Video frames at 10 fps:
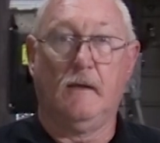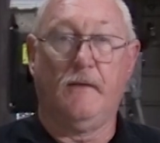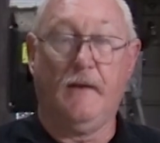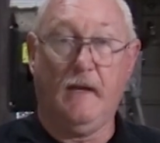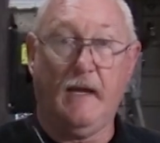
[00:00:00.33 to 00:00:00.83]

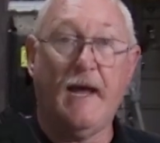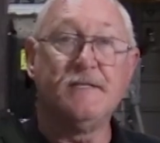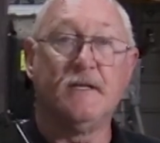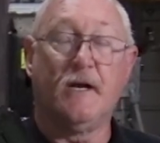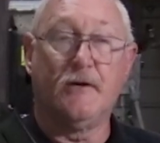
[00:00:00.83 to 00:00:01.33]
The
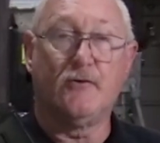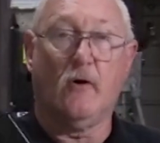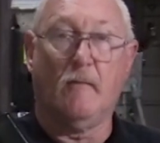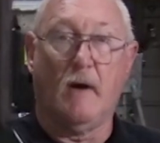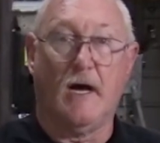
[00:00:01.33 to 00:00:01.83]
engine
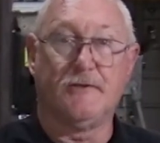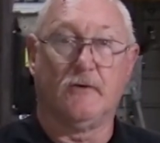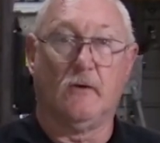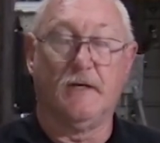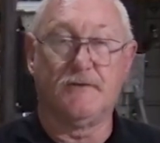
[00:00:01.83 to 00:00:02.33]
control
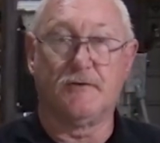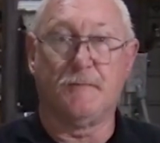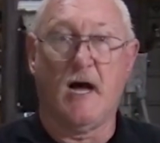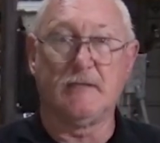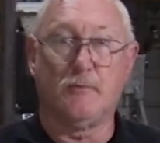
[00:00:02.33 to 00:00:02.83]
module is
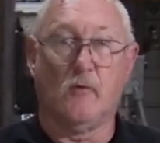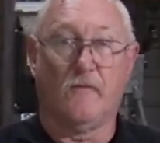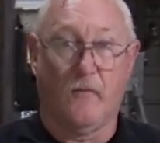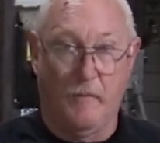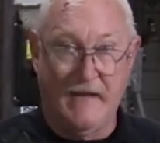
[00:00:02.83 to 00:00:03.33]
responsible
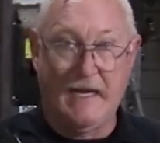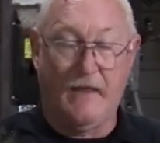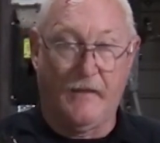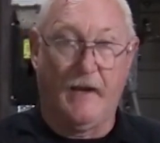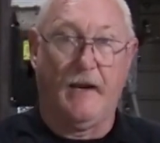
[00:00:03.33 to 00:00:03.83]
for many
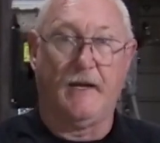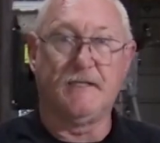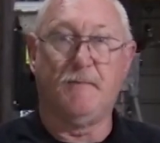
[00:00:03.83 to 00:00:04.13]
things,